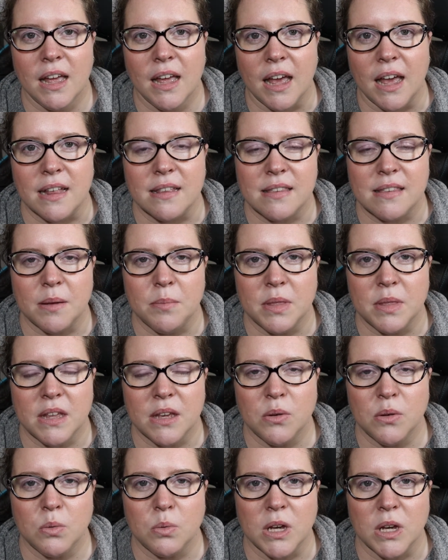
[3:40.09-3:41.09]
And
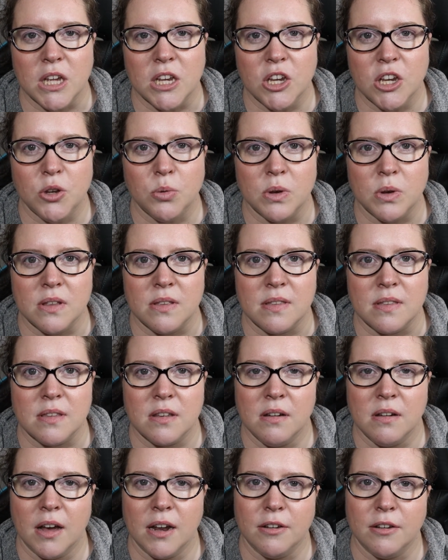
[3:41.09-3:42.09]
something which was
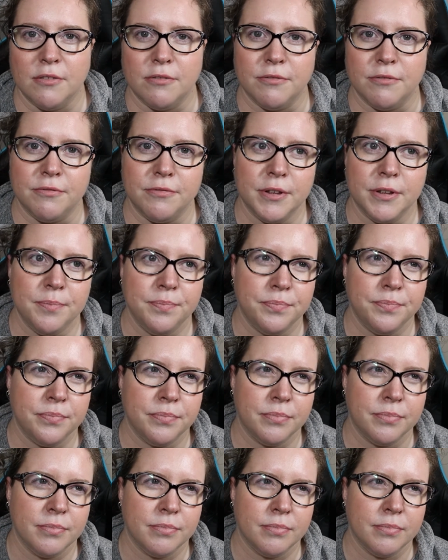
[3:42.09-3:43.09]
kind of
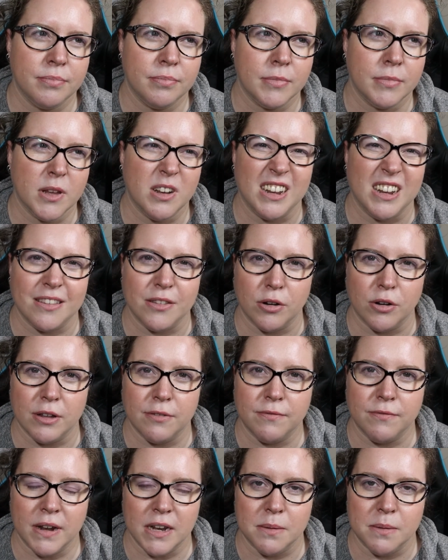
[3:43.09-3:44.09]
not necessarily
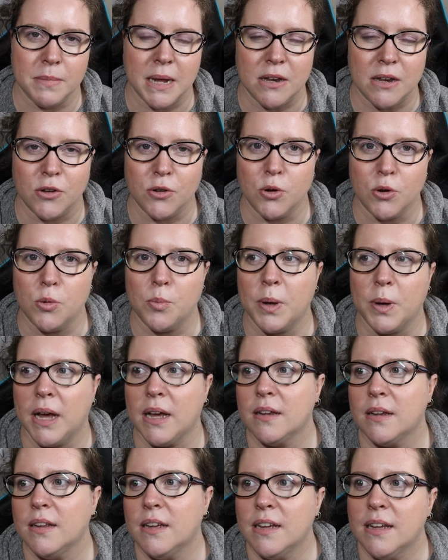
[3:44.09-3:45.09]
fundamental,
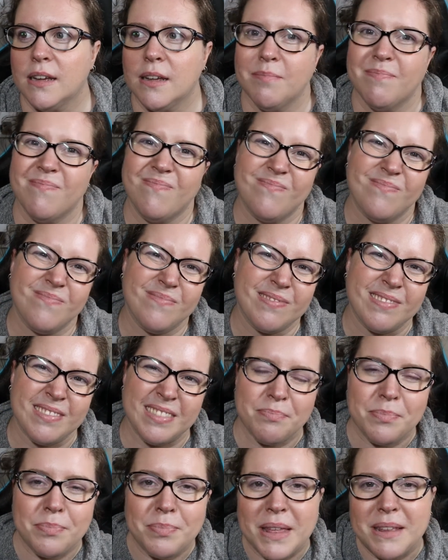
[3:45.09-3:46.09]
but
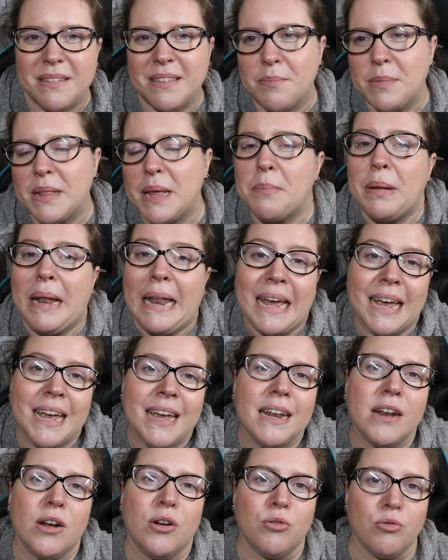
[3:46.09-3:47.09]
that something that
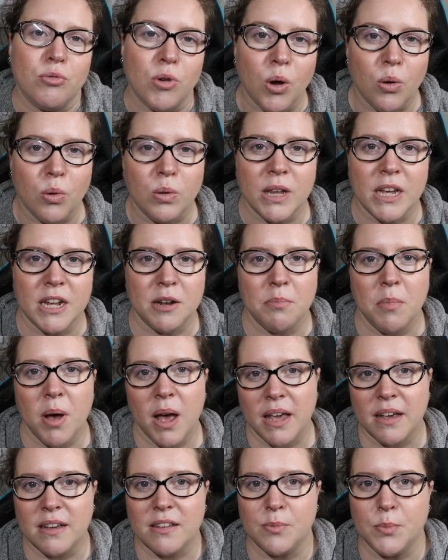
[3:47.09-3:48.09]
played a role in
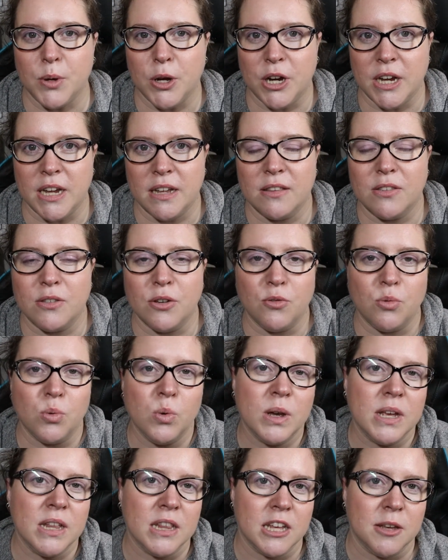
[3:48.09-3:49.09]
my experience of
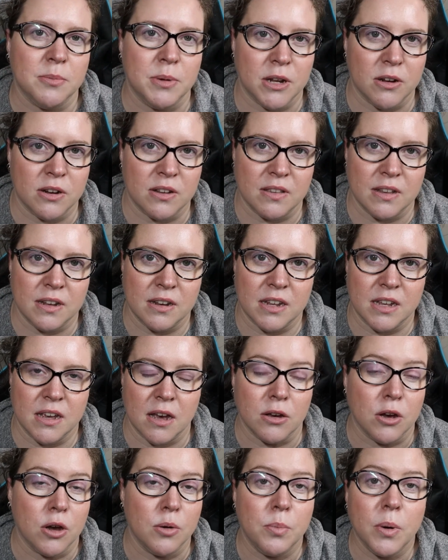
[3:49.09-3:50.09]
walking the Camino de
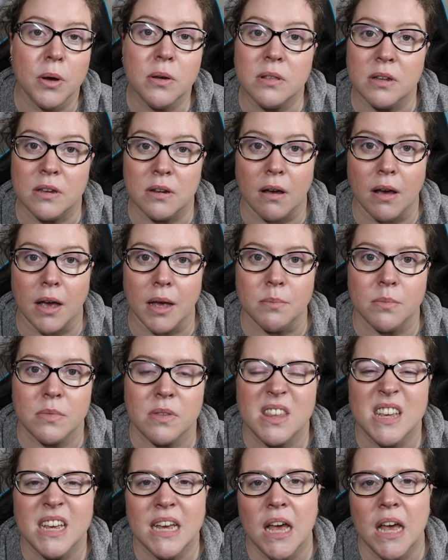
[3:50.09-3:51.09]
Santiago both times